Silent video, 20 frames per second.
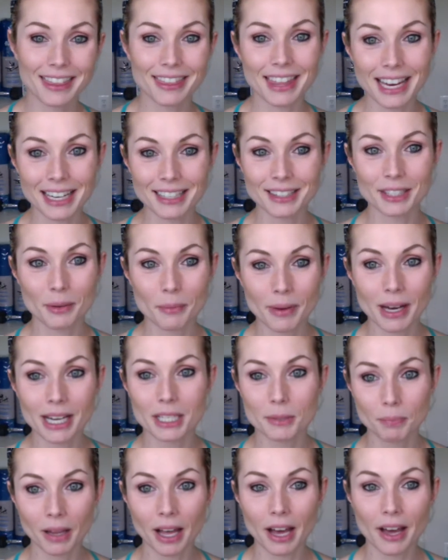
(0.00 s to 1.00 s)
Thanks so
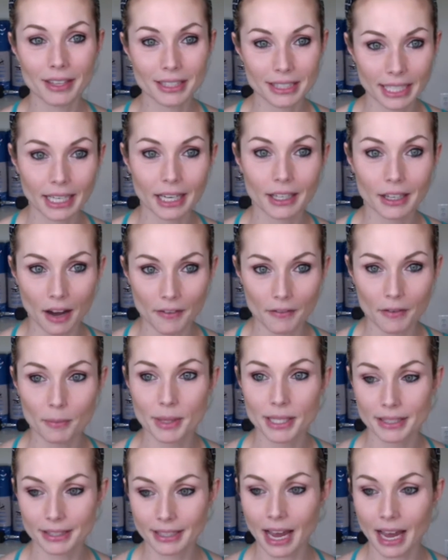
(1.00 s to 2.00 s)
much. Blah. That's like a
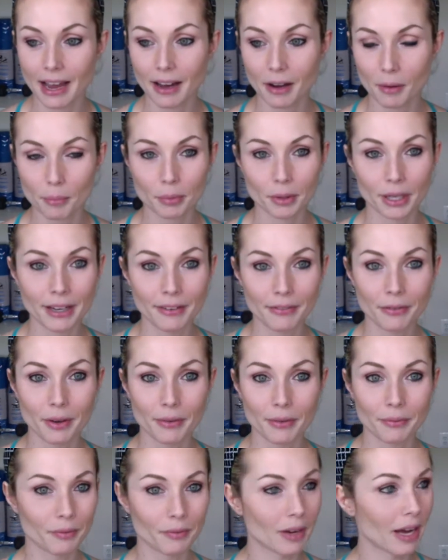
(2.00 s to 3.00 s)
government style brief
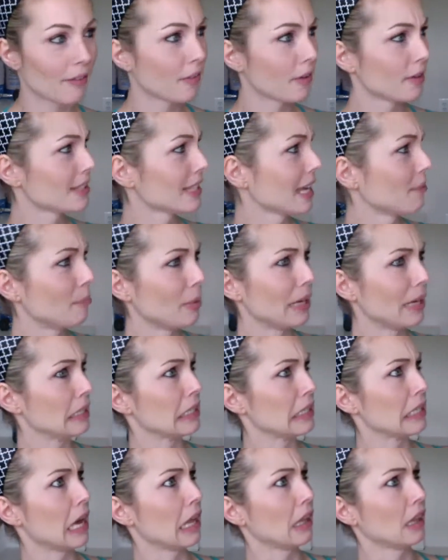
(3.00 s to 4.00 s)
when everyone's like, but it's
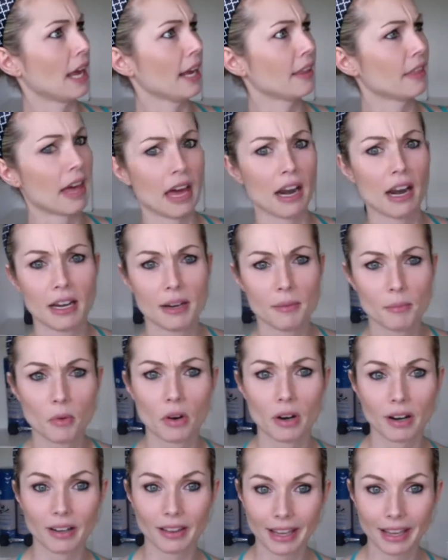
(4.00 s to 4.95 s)
not like that anymore.